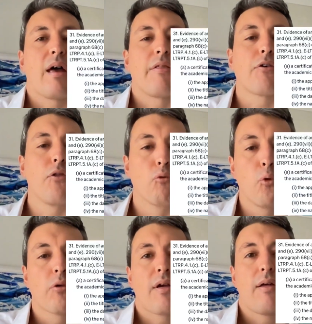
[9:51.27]
And so the
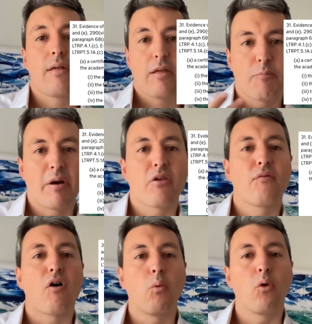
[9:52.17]
rules
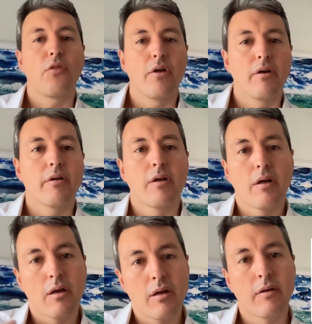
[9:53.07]
specify what the
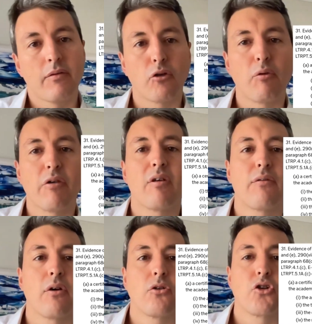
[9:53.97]
degree
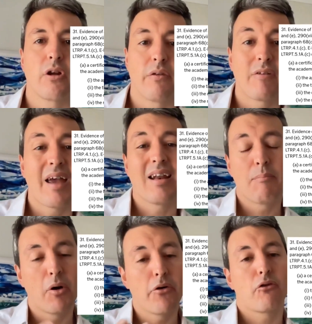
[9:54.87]
certificate should contain,
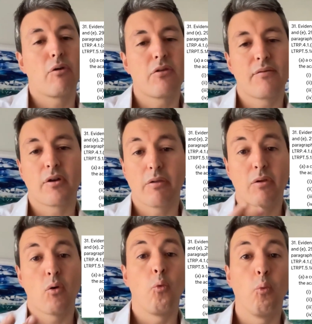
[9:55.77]
and most degree
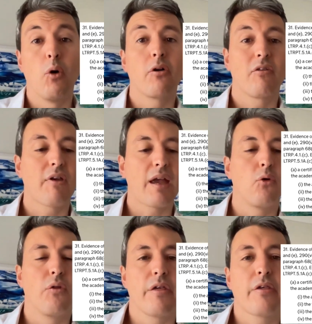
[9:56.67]
certificates will contain
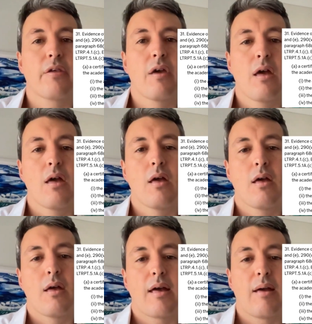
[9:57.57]
all this
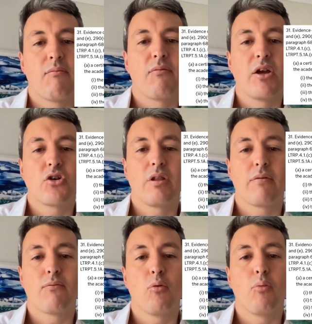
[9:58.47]
information,
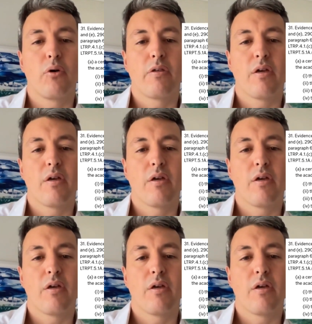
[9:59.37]
these 4 points